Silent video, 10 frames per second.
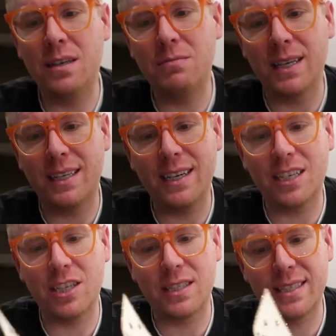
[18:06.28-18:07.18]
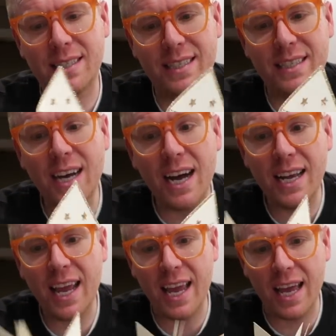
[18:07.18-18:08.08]
Oh my gosh, it's
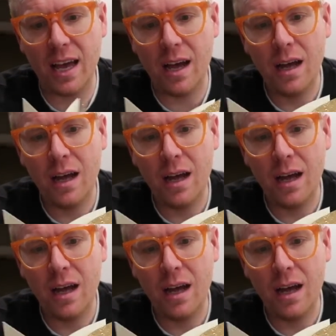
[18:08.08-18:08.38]
stunning.